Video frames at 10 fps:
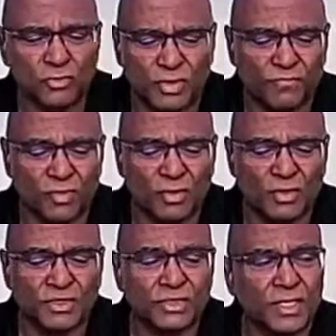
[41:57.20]
you're
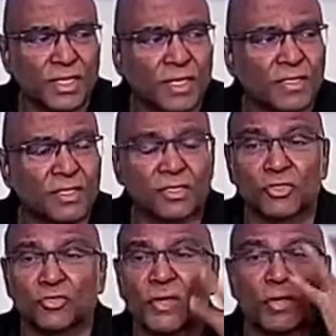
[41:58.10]
listening in and you're
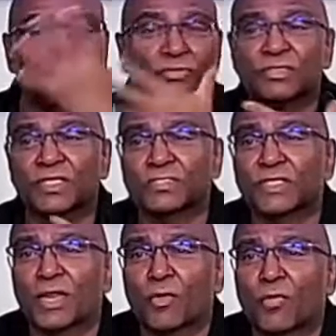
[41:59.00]
doing all this
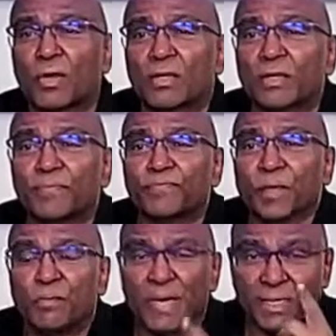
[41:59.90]
aesthetic work,
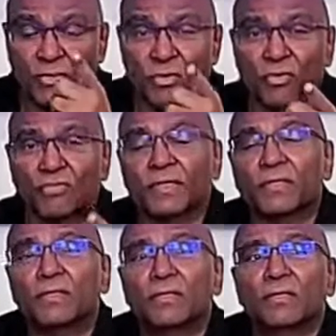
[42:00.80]
make a note of
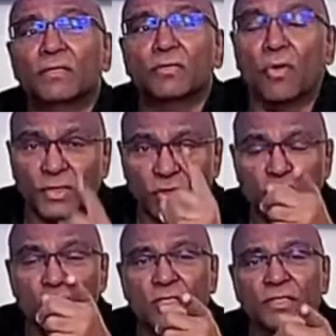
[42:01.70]
it. Go and Google